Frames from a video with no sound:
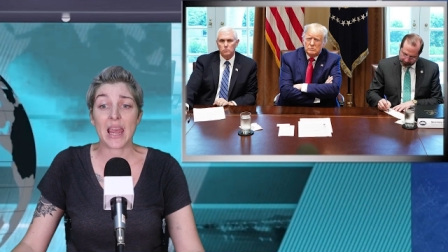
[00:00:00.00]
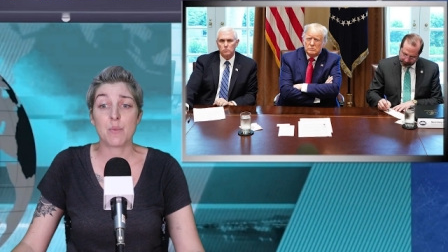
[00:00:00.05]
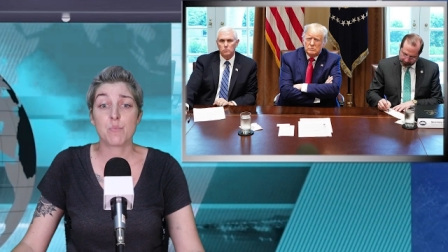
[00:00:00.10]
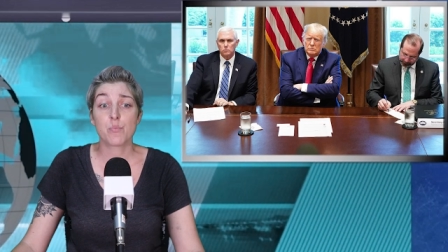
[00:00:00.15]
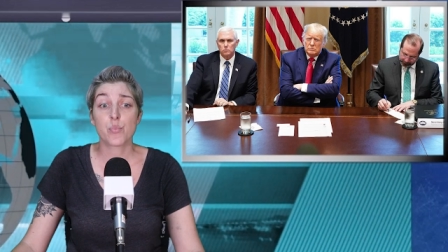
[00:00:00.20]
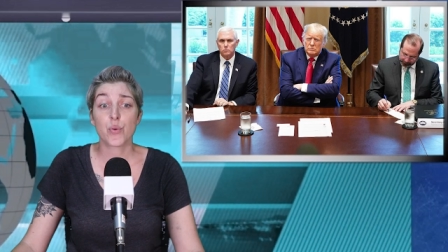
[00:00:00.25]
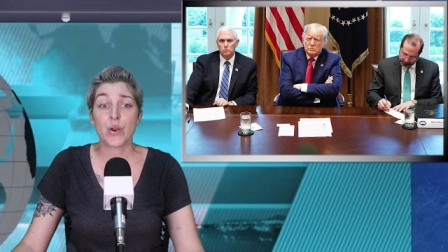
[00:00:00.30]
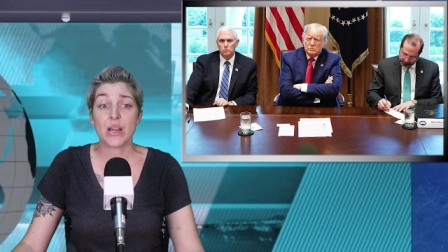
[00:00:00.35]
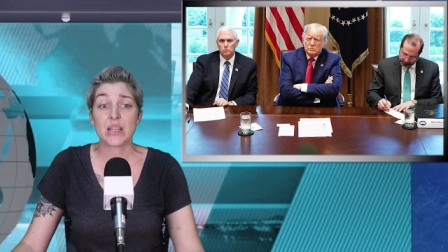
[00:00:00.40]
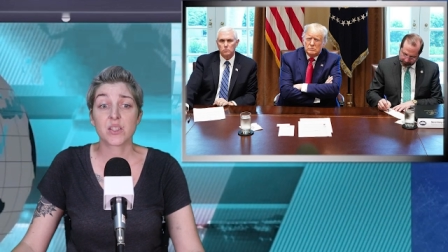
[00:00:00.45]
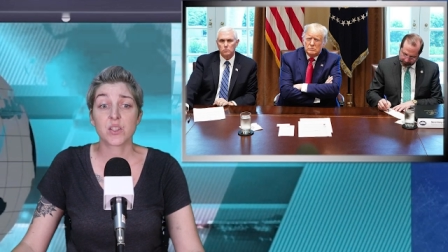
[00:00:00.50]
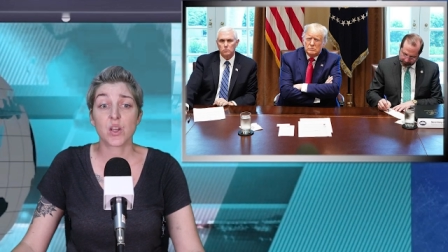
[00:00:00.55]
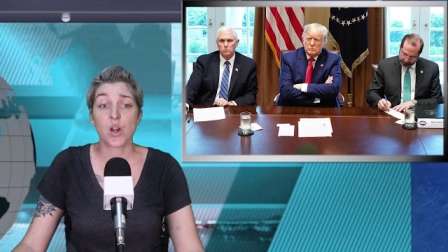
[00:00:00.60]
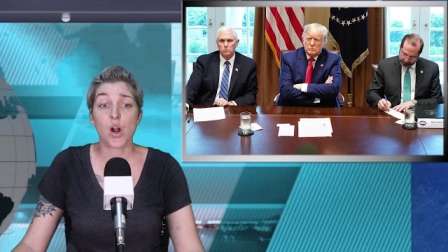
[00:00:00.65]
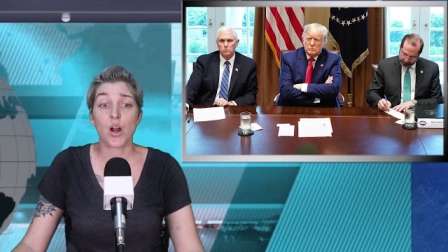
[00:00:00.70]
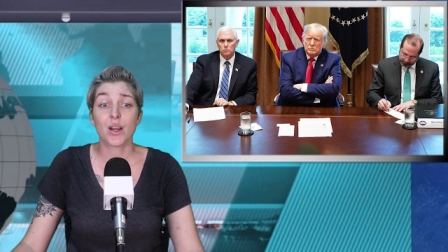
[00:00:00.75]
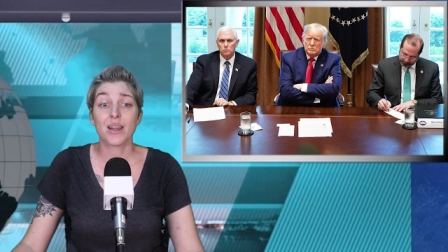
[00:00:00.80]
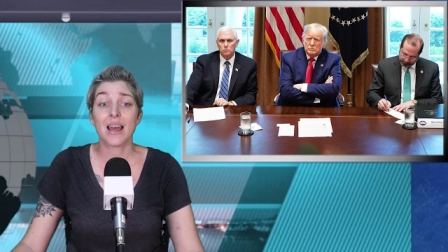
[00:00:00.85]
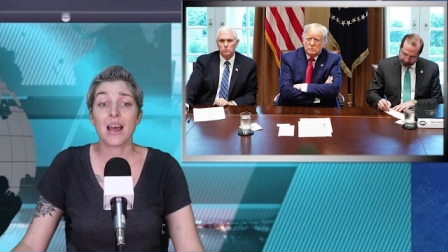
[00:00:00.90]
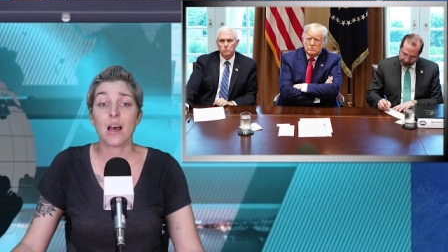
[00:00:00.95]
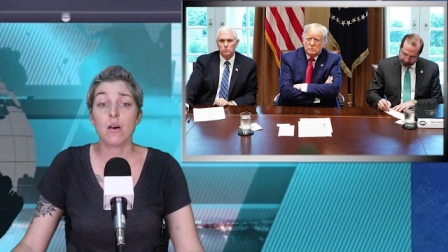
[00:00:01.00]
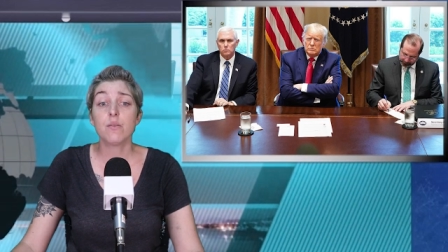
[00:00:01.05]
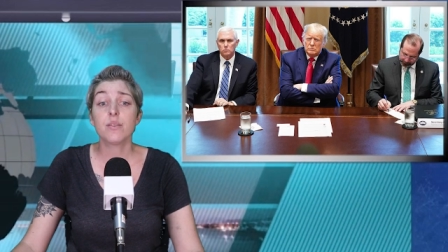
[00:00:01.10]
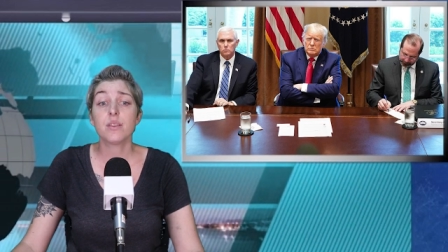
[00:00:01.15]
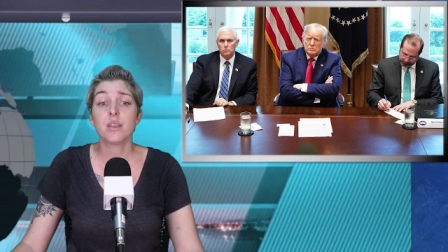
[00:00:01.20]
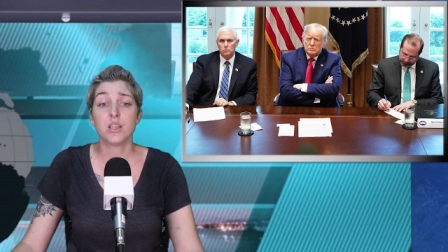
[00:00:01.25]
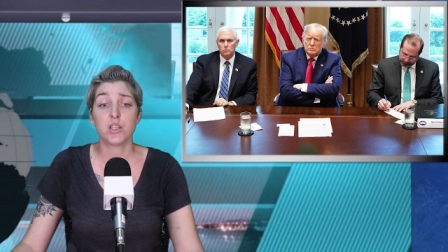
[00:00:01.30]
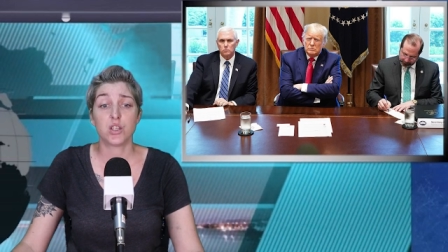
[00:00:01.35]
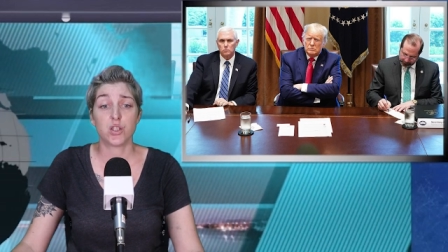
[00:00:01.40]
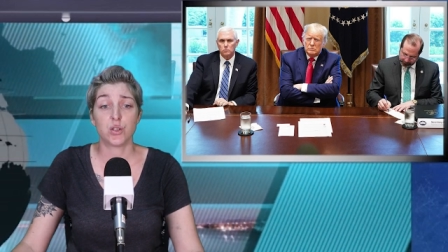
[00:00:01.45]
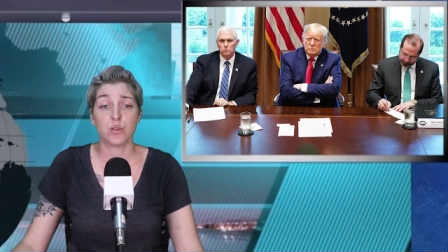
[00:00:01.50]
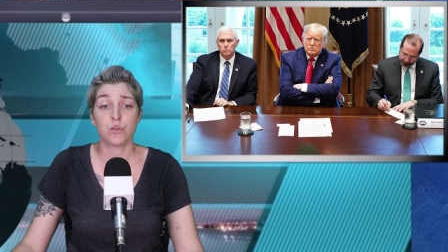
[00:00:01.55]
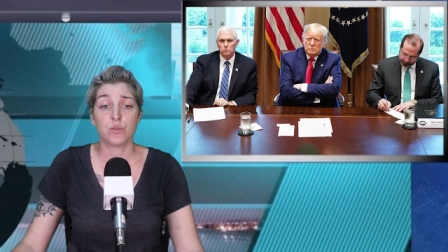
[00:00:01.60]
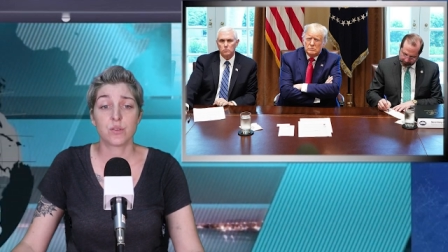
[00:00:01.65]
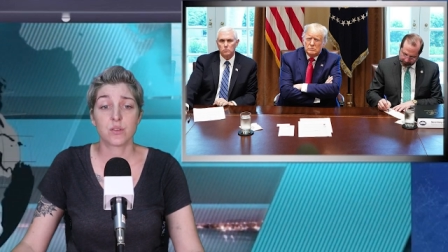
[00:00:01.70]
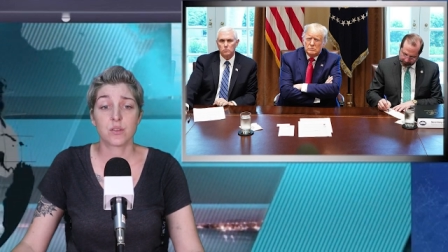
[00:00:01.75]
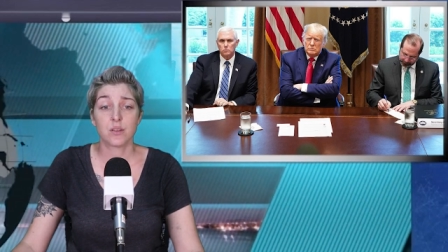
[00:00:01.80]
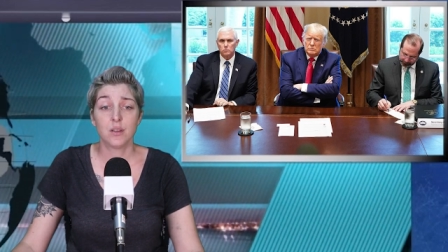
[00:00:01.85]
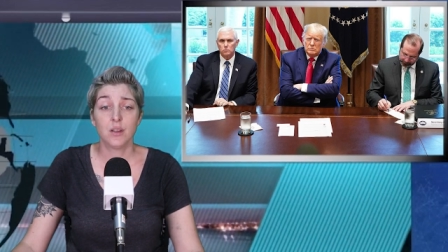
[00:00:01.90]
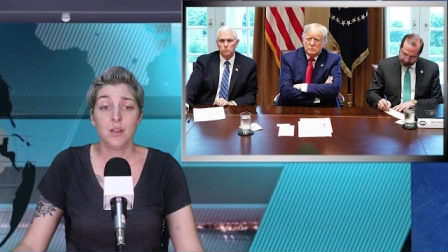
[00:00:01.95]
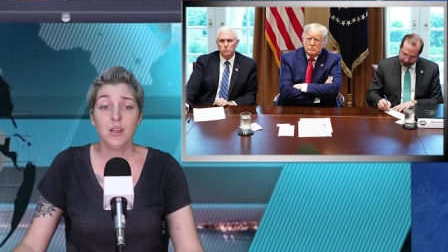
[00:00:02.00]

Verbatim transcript: a presser on health issues.